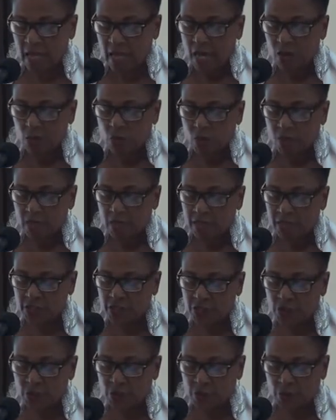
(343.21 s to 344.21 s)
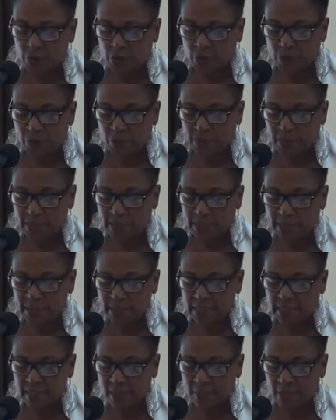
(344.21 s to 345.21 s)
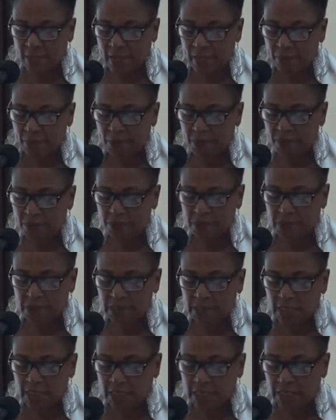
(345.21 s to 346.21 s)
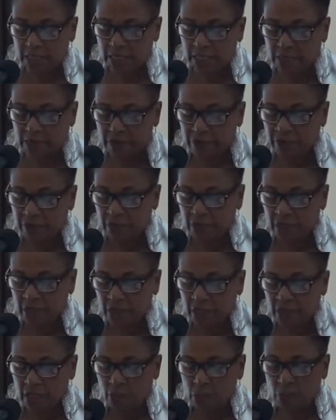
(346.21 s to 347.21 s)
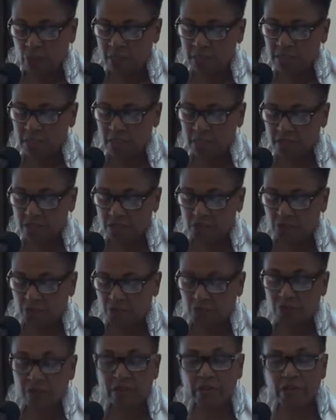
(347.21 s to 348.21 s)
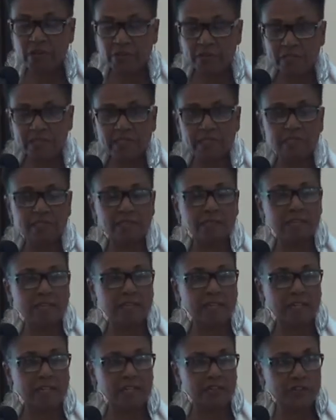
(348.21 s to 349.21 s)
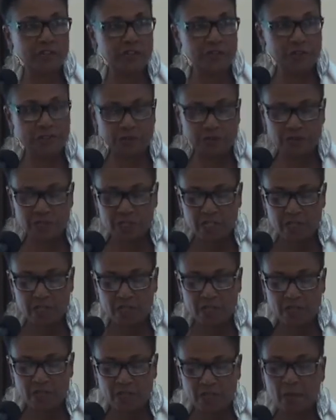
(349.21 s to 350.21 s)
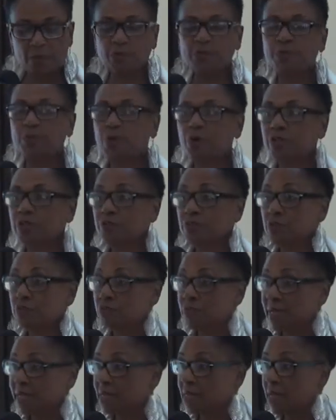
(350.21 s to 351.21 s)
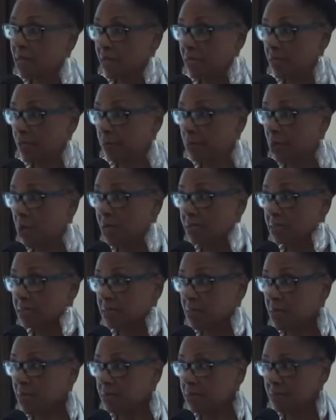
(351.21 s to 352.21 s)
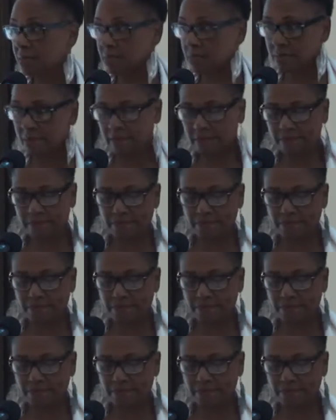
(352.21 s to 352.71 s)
And while I know there were places that black people didn't live, it wasn't until very recently that I learned that was part of the redlining process.